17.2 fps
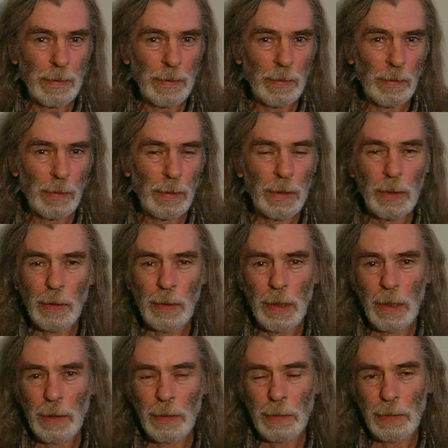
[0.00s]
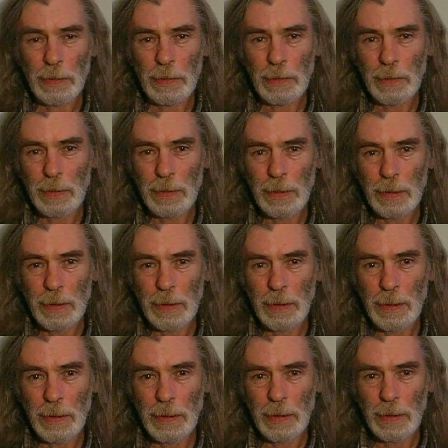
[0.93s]
where your health
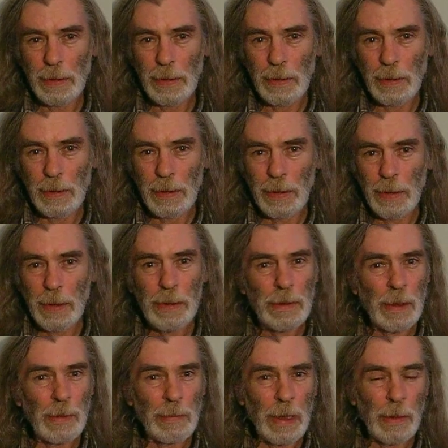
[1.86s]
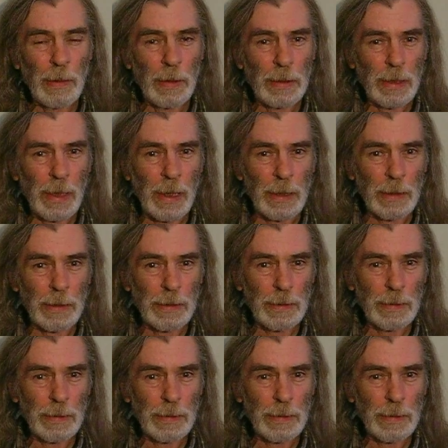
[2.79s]
is somehow attacked,